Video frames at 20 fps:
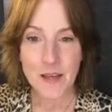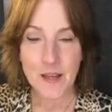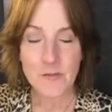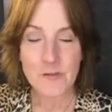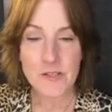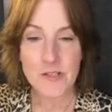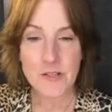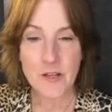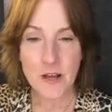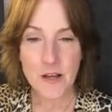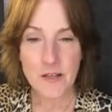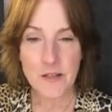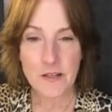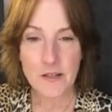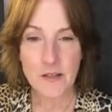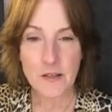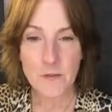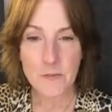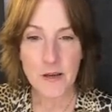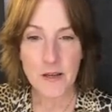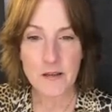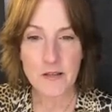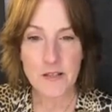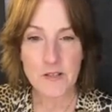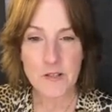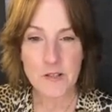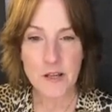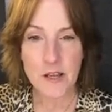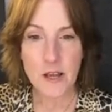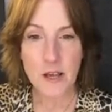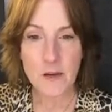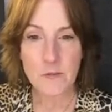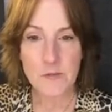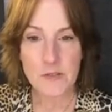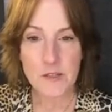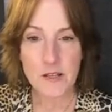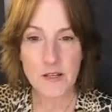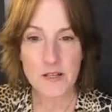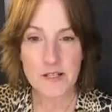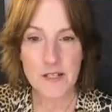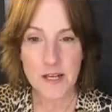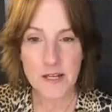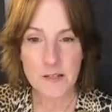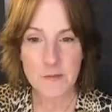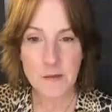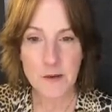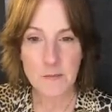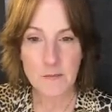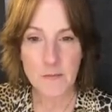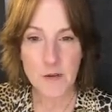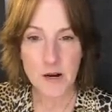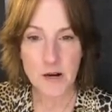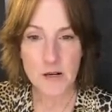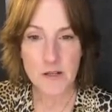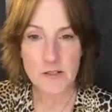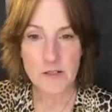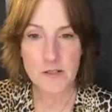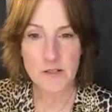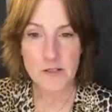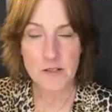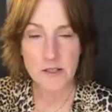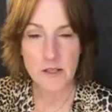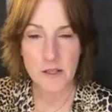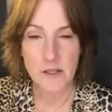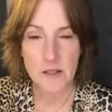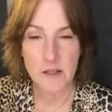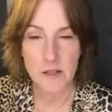I was talking about yesterday, I almost got attacked by Mars.